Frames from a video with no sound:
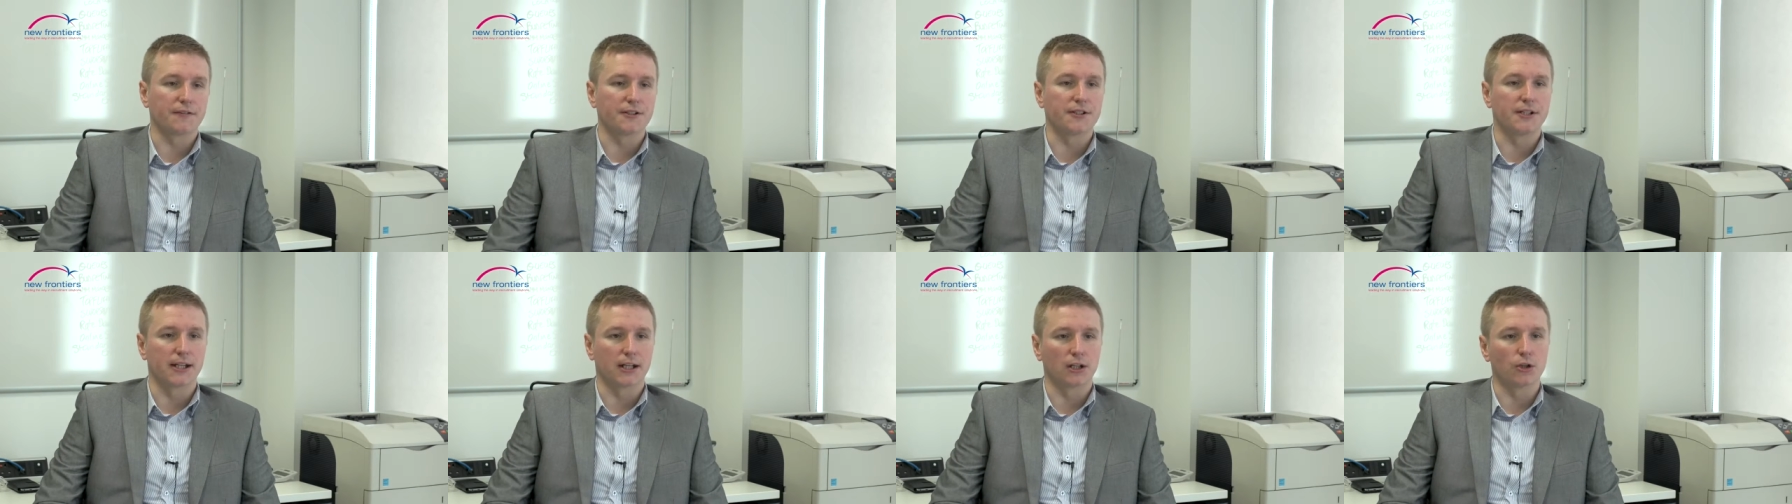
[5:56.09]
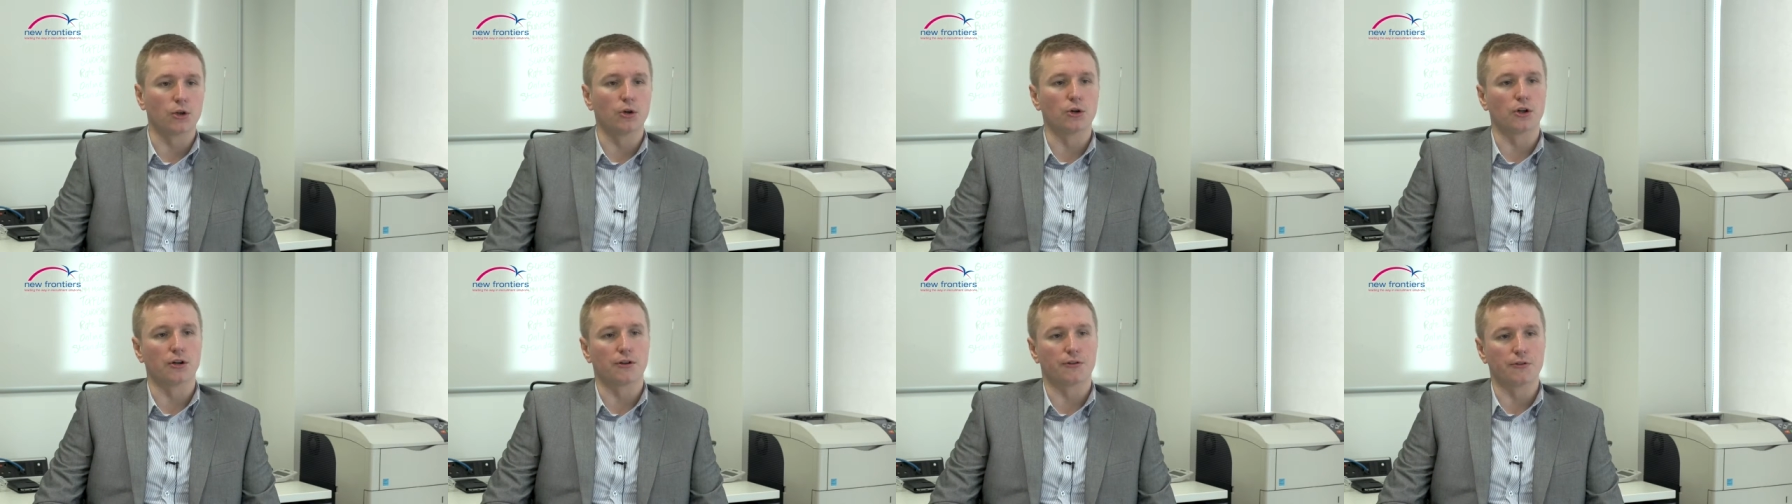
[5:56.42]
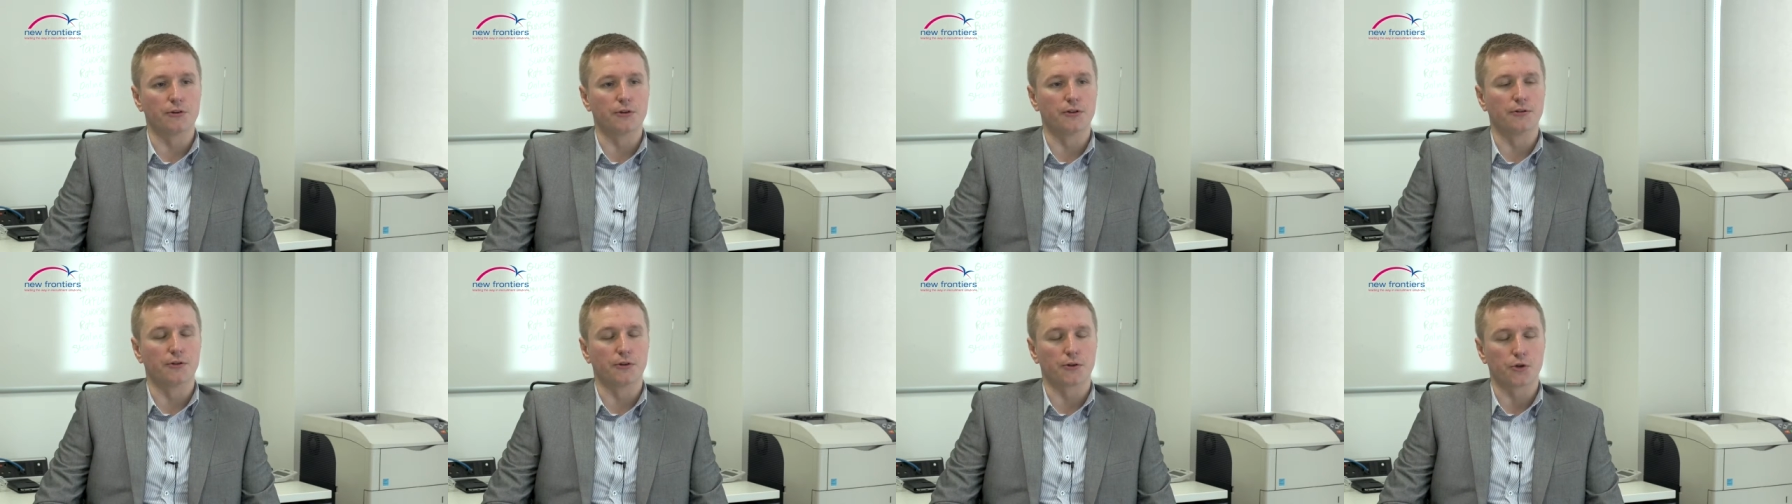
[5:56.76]
to take longer
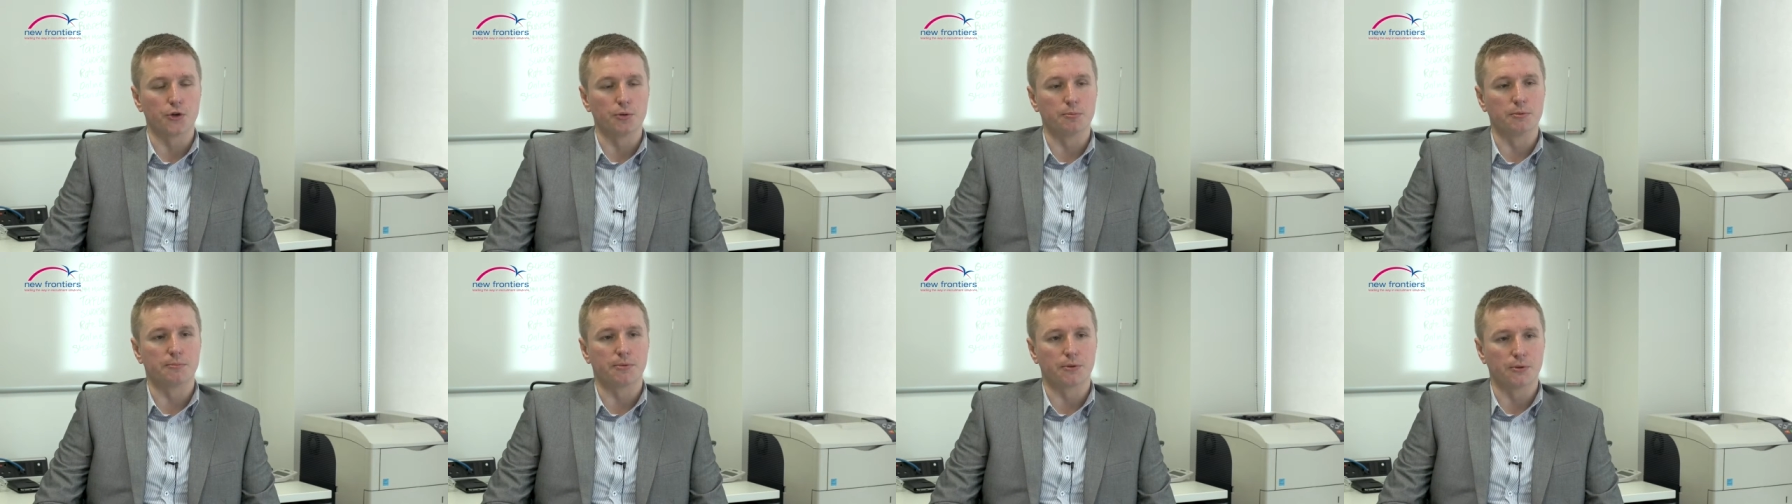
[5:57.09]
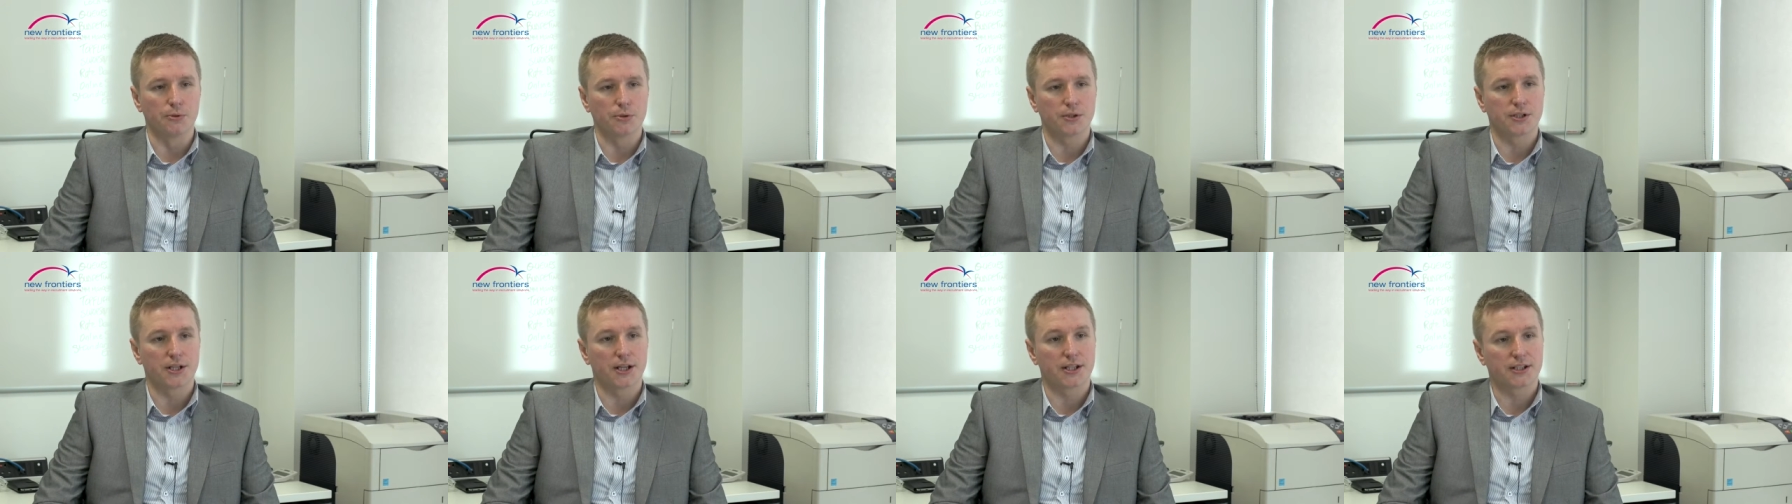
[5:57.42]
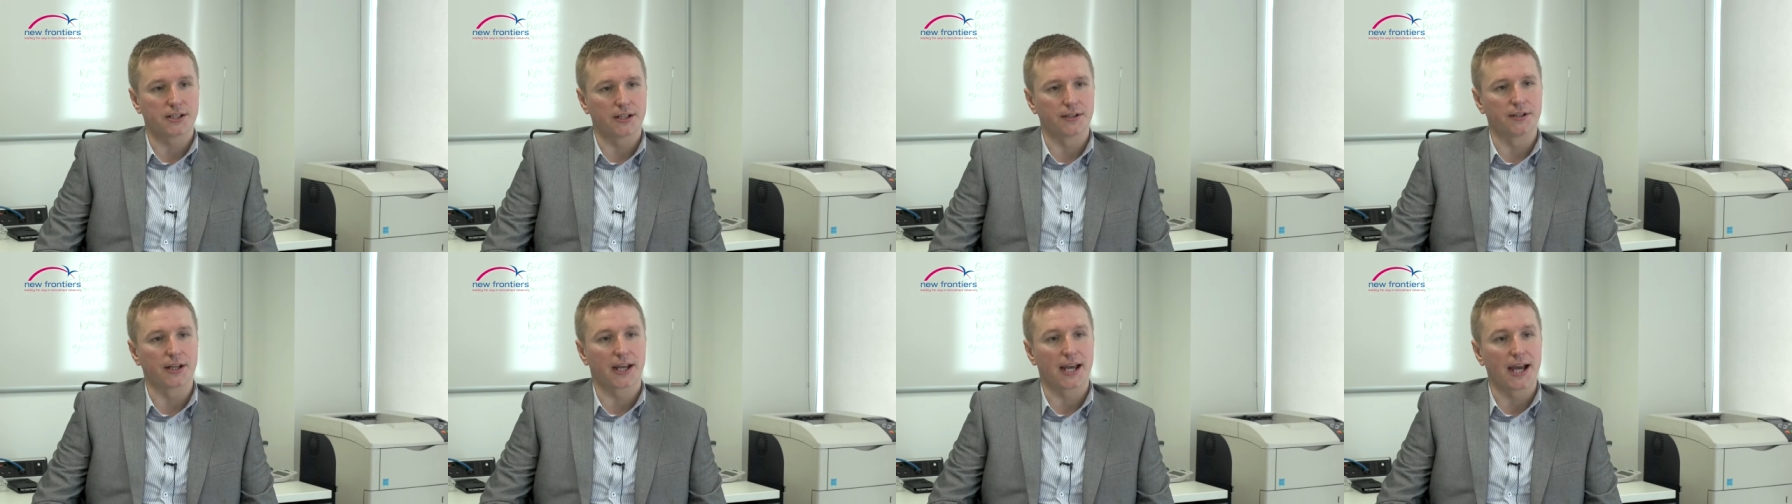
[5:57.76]
through the recruitment process
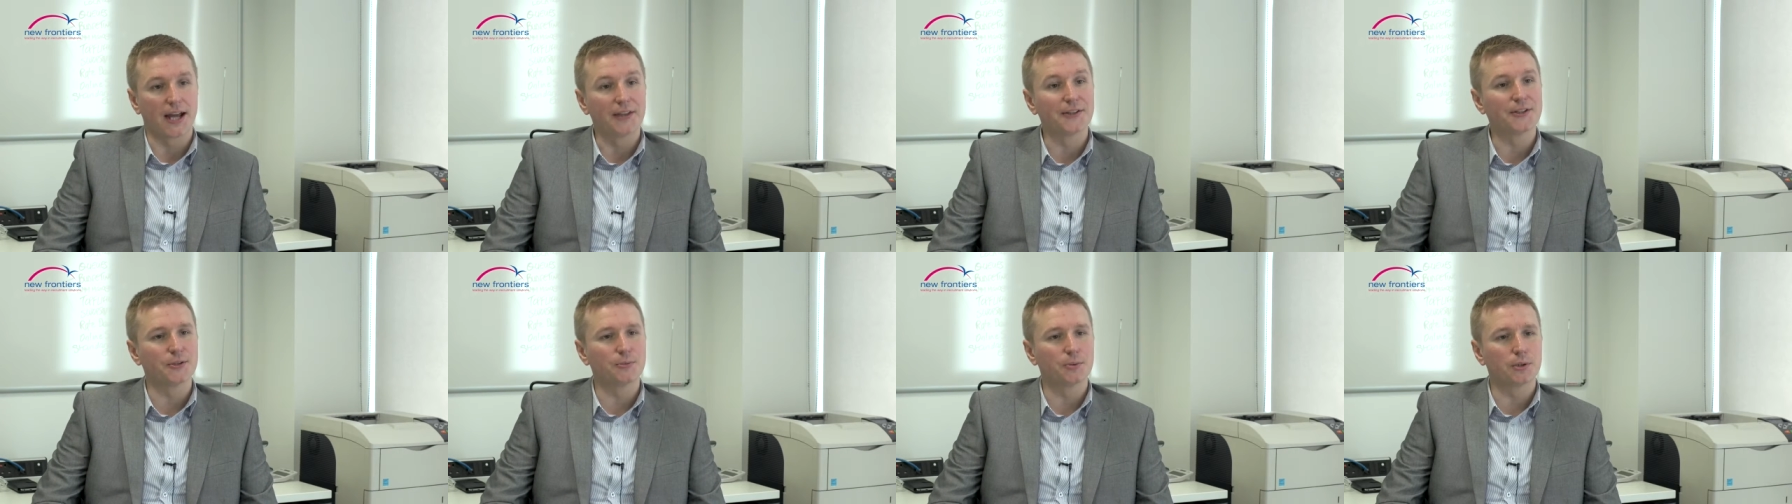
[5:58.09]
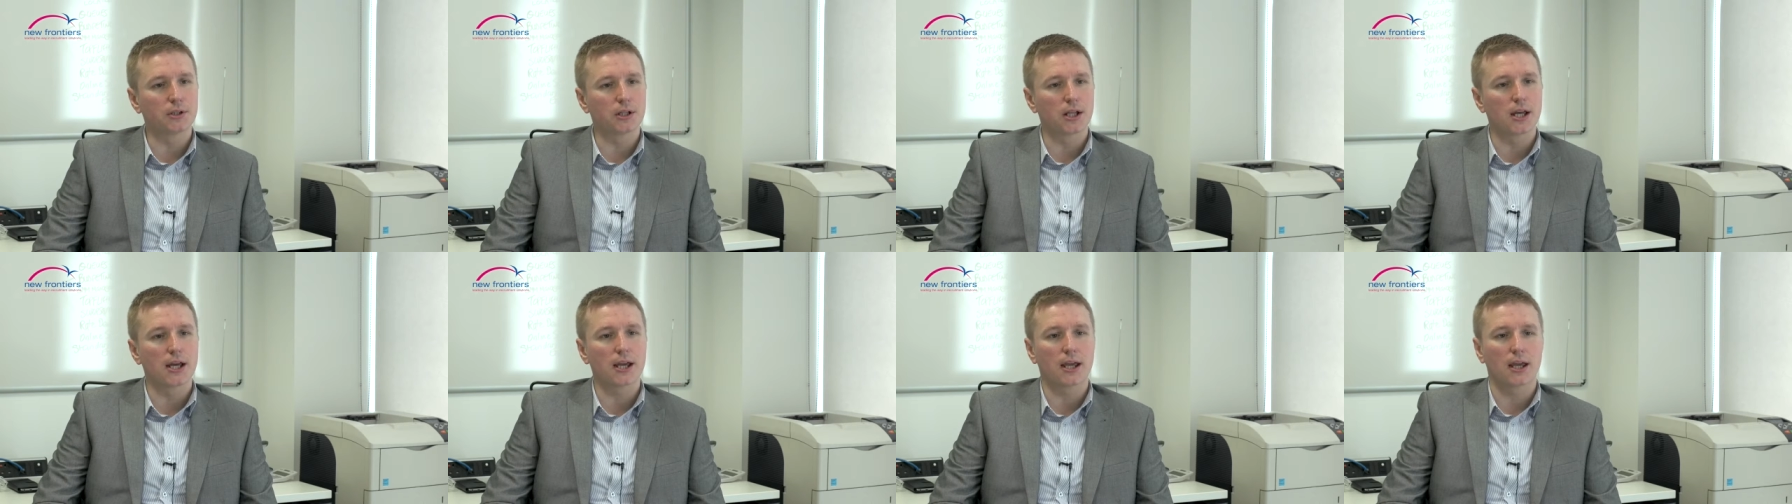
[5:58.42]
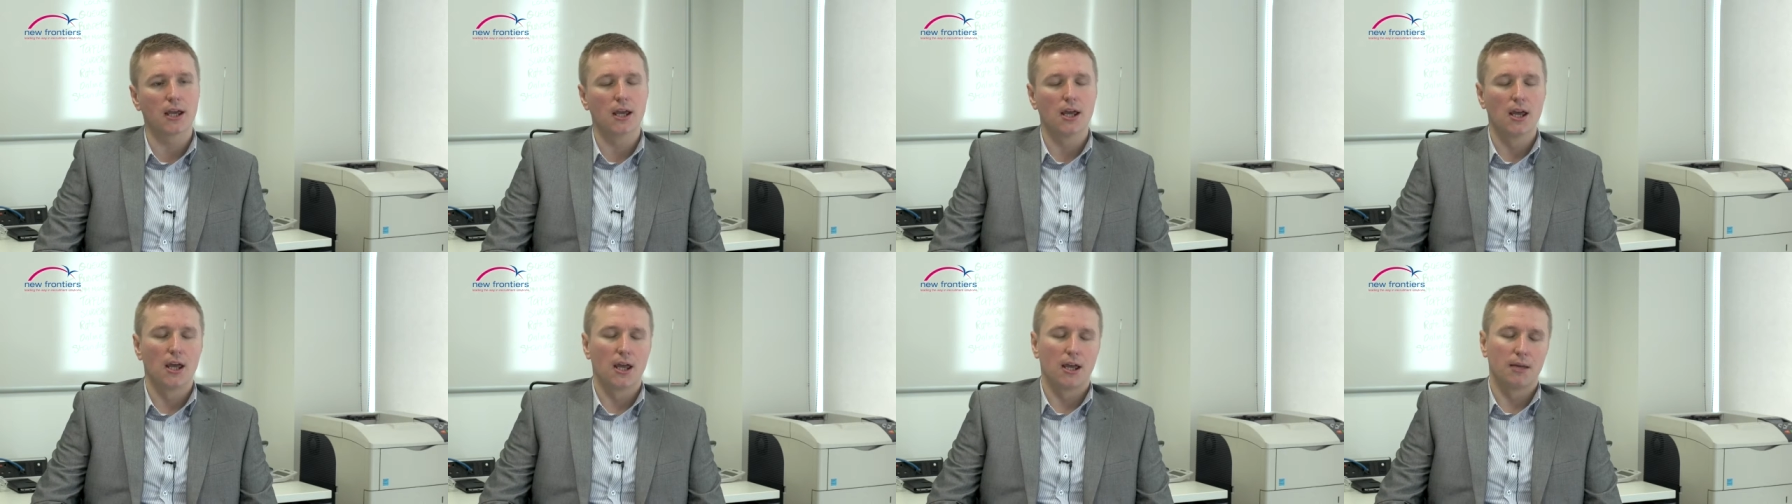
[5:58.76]
than the candidate would like,